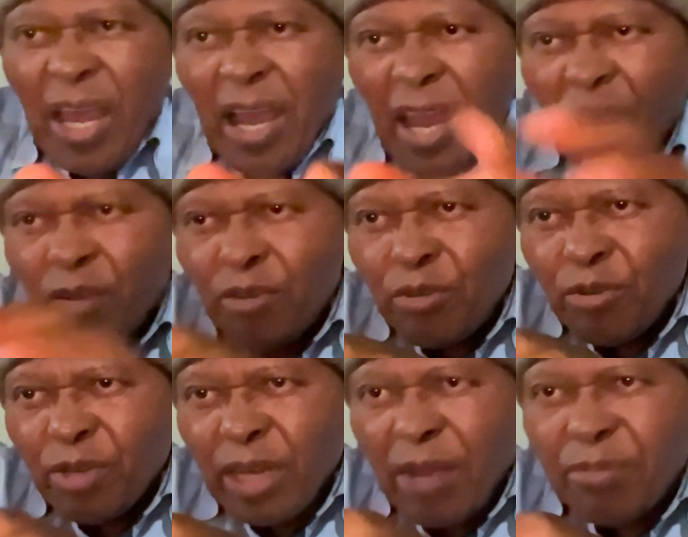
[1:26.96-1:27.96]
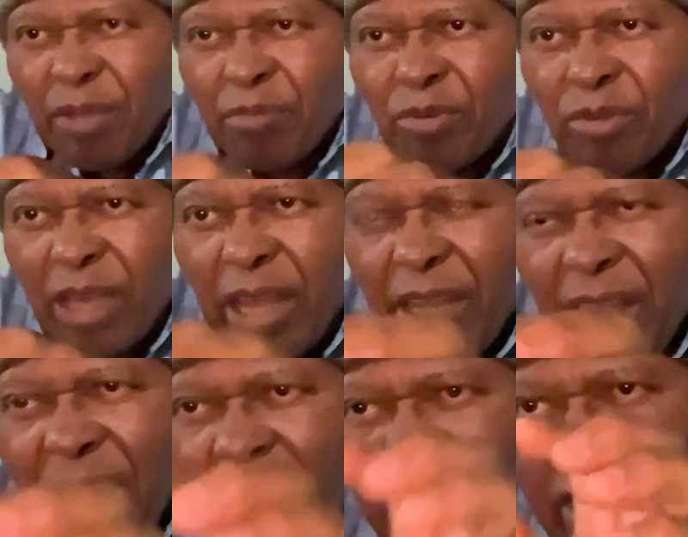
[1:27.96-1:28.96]
how do you club them together?
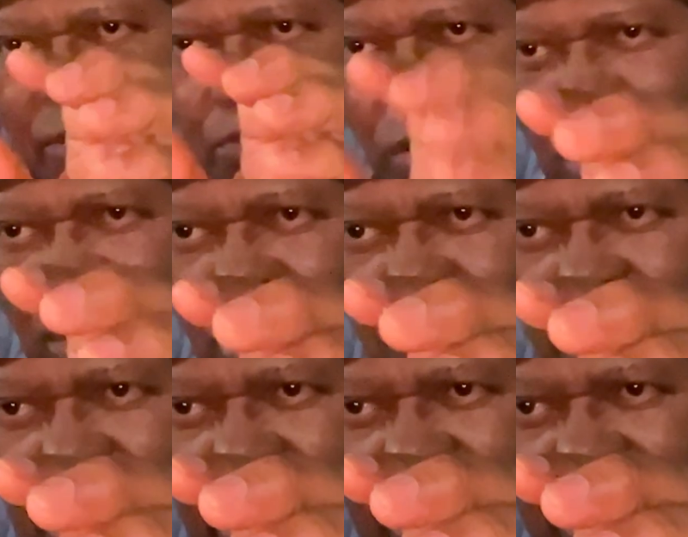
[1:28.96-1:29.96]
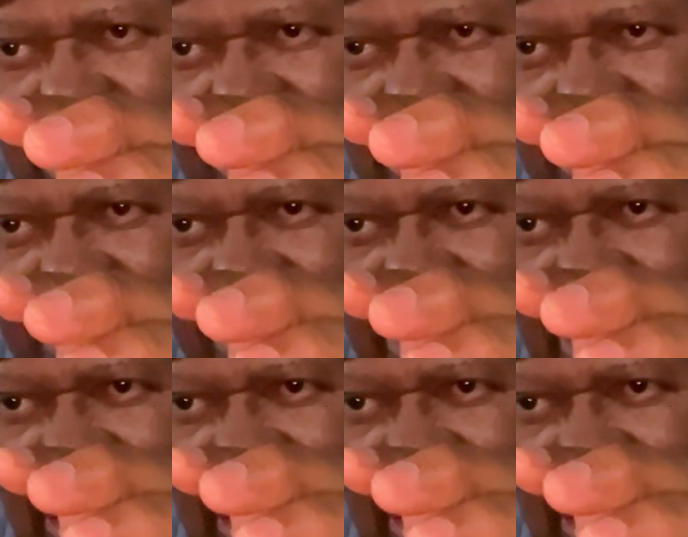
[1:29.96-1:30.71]
That is poliomyelitis,